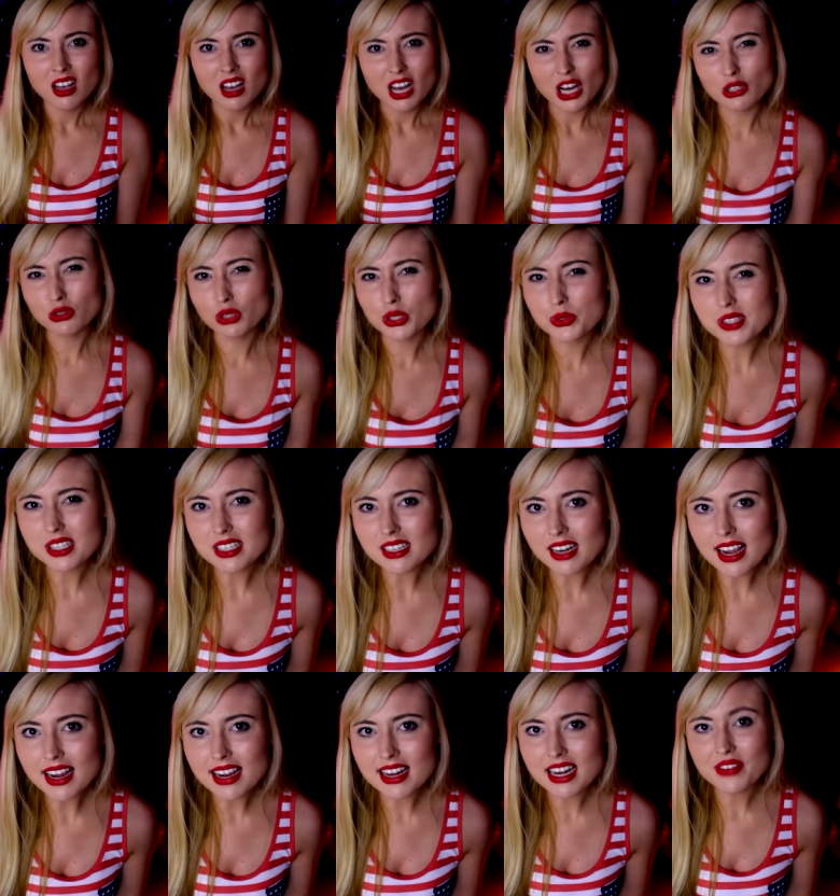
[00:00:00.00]

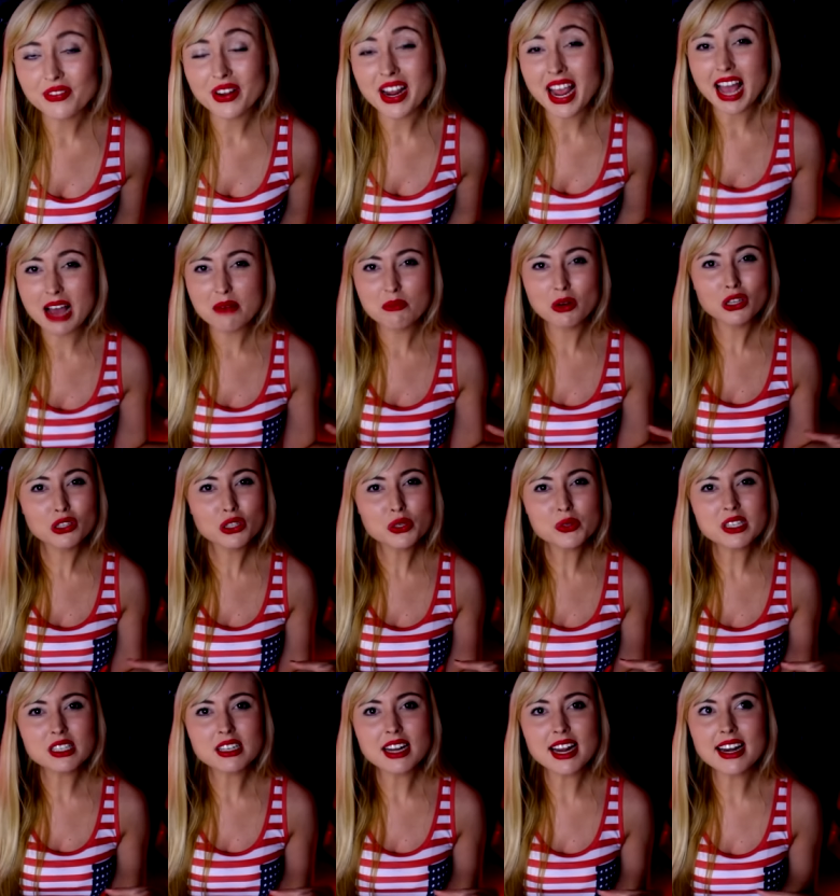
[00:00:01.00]
hallucinate and if I am
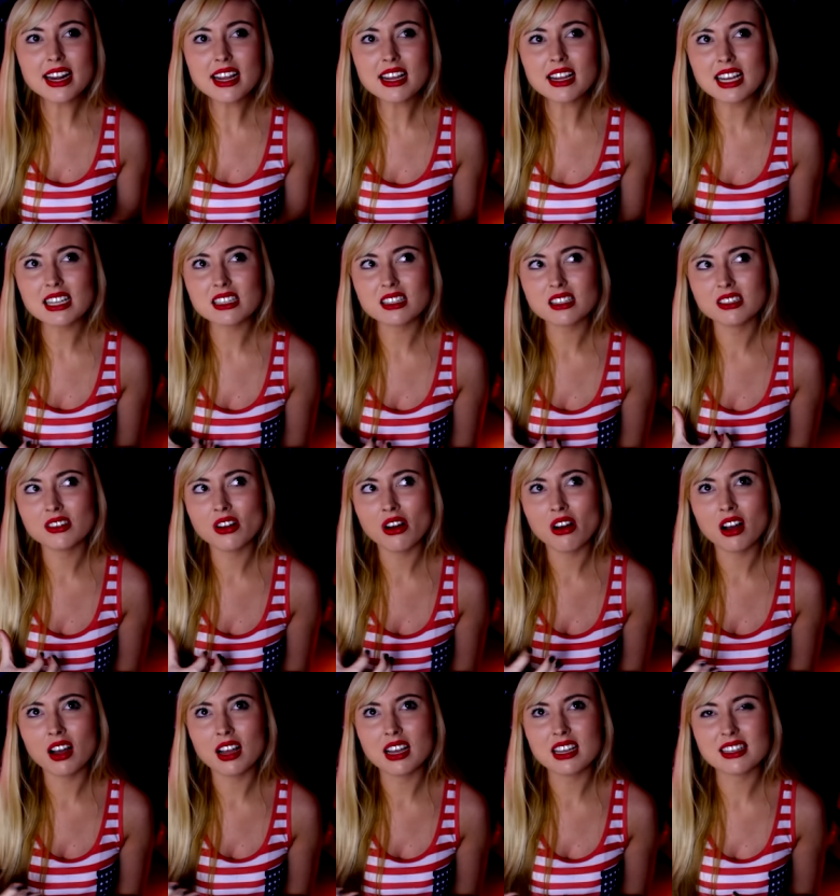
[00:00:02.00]
hallucinating it's
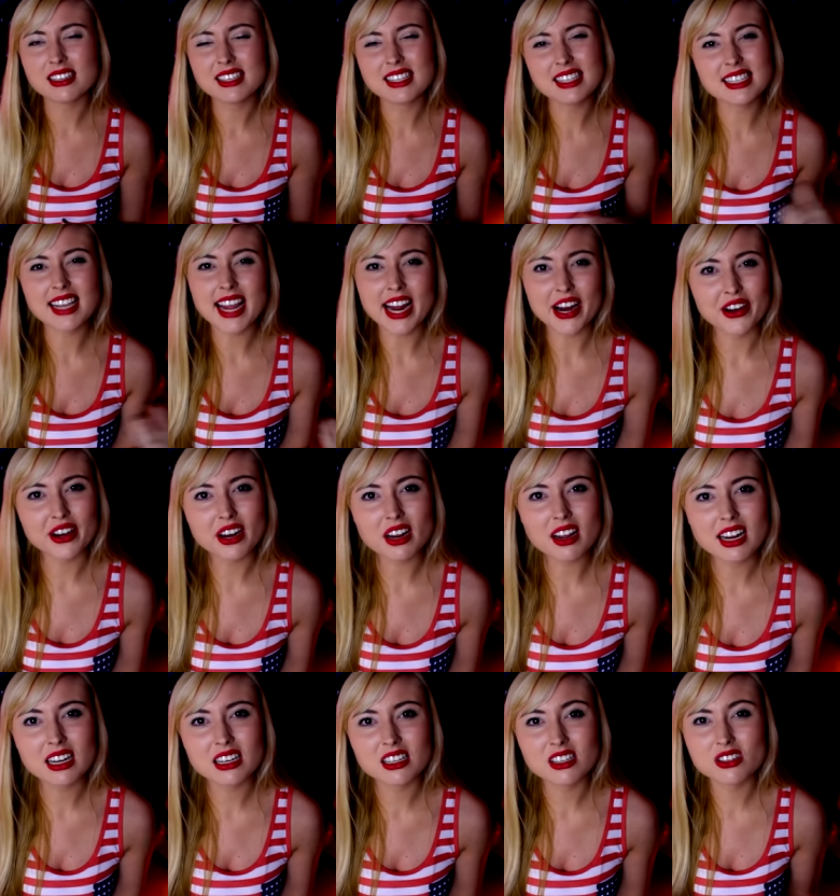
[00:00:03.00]
not
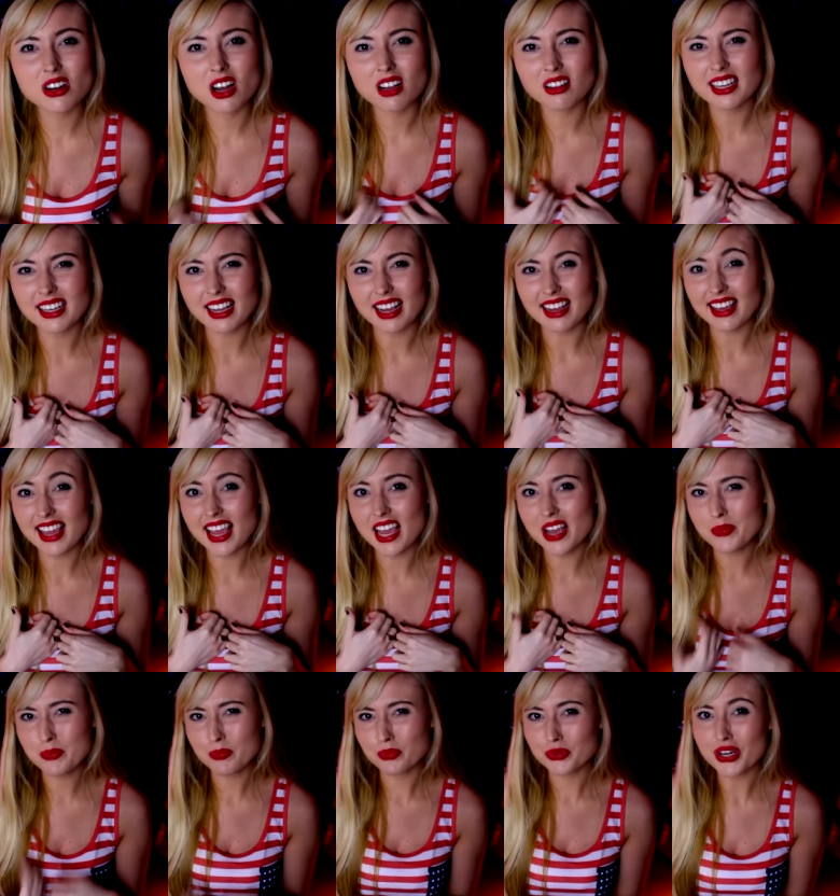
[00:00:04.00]
scary and it's not like I
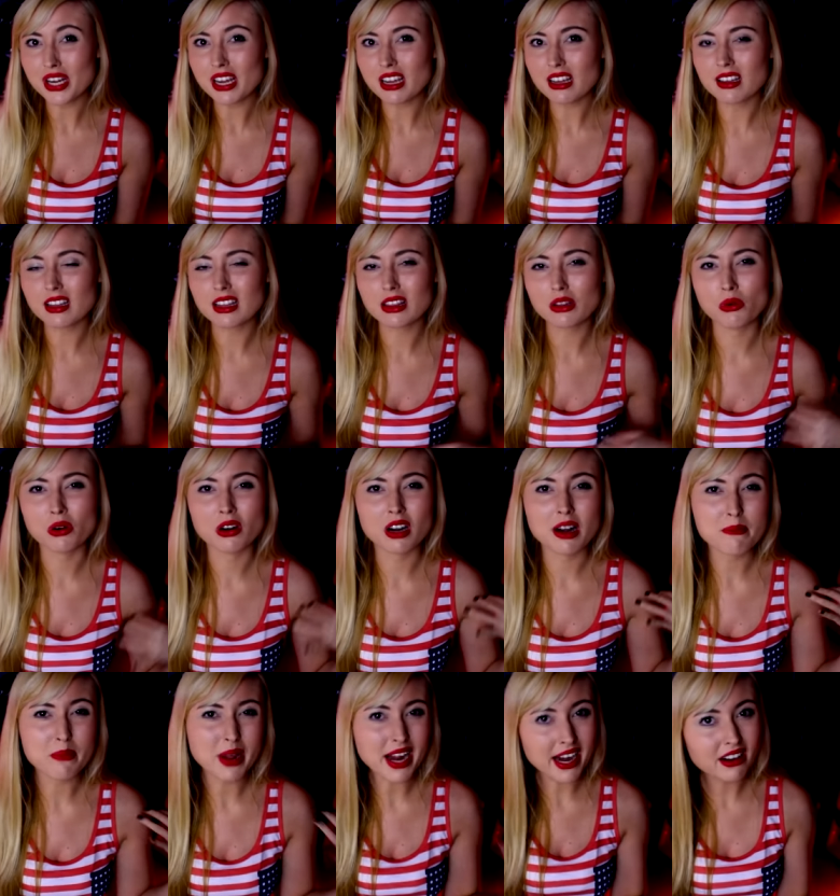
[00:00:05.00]
can't breathe or
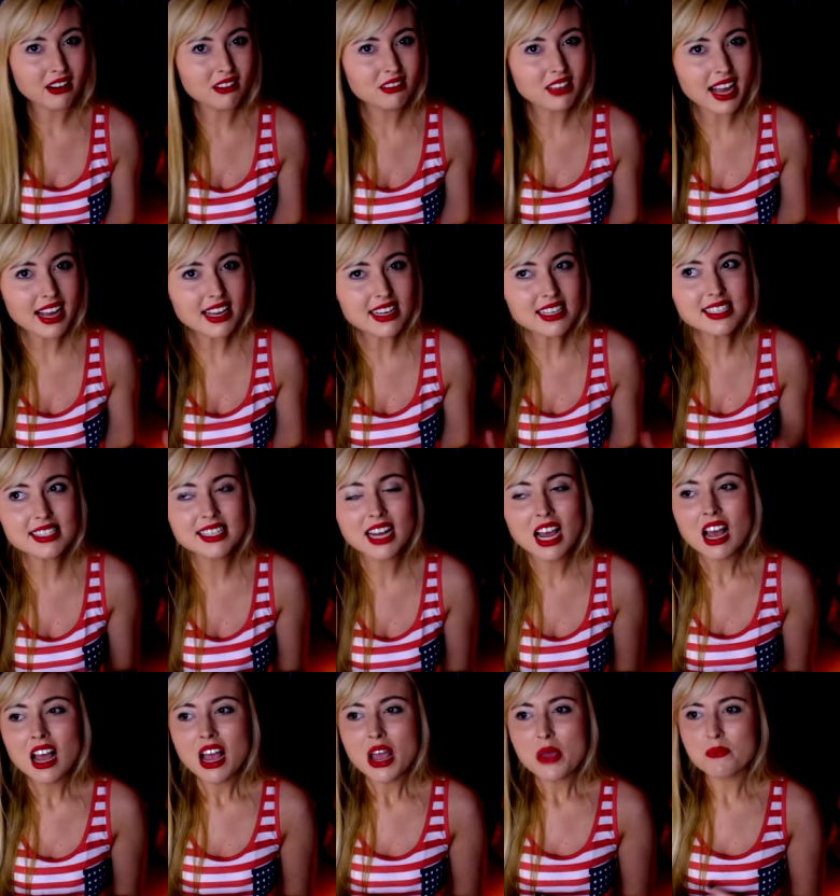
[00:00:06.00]
I'm paralyzed
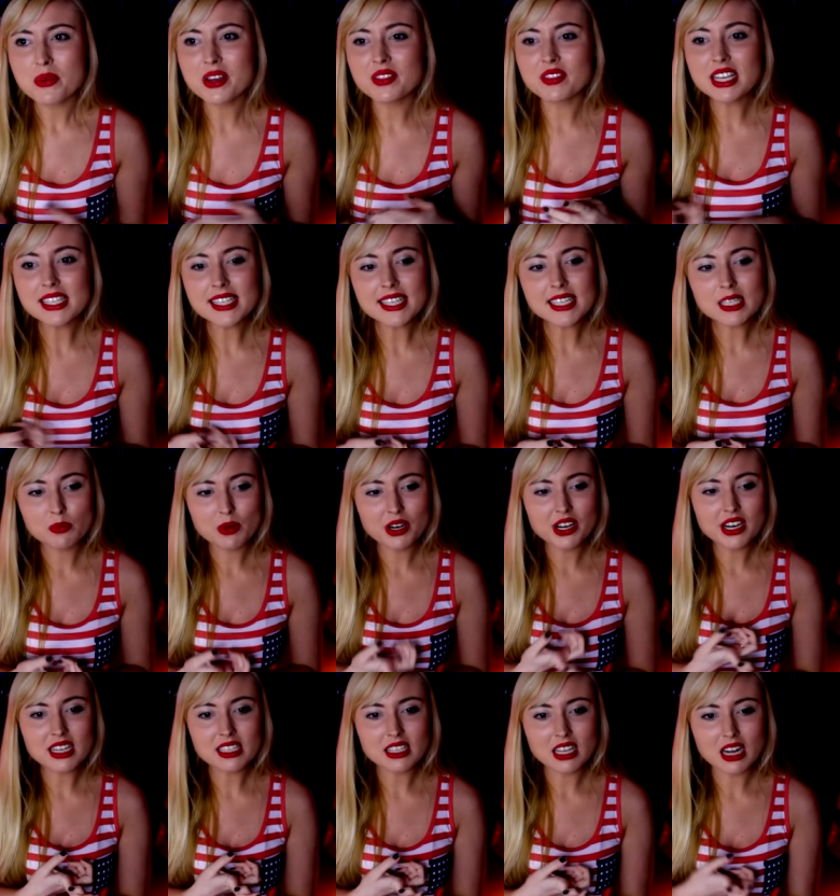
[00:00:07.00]
but this
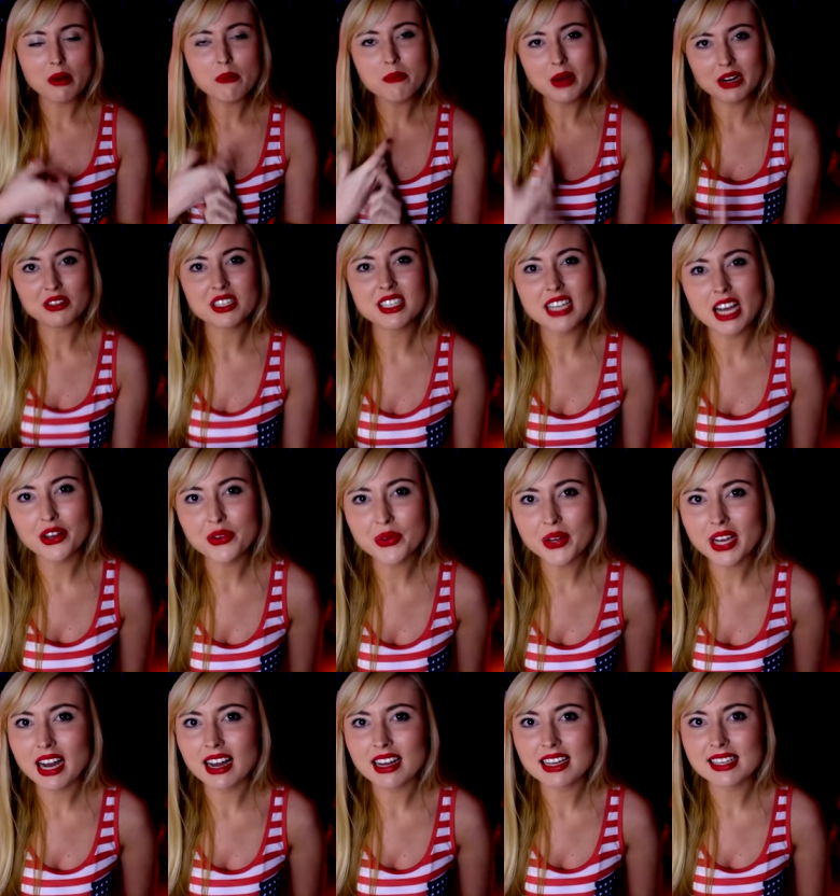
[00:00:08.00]
experience that I'm about to tell you
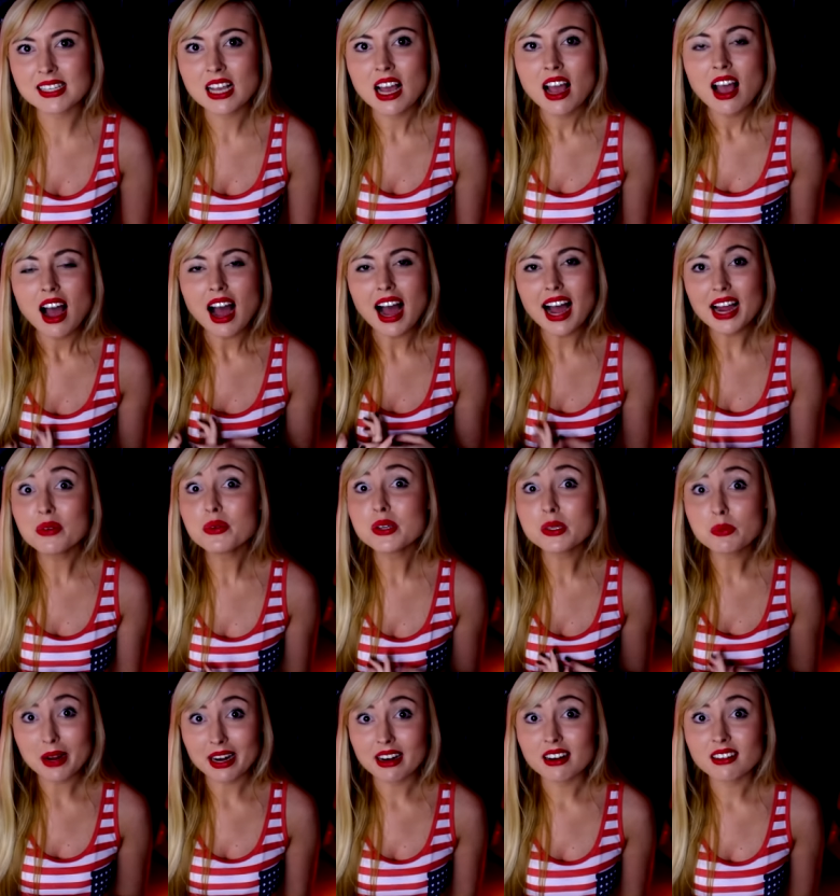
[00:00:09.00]
guys, I
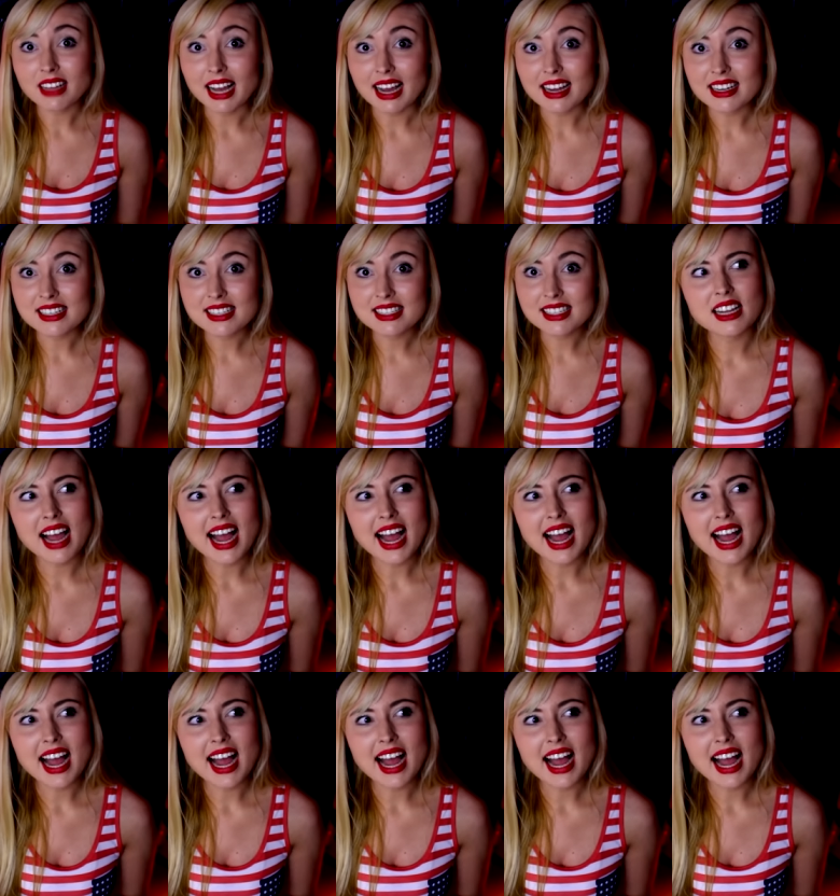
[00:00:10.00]
was paralyzed.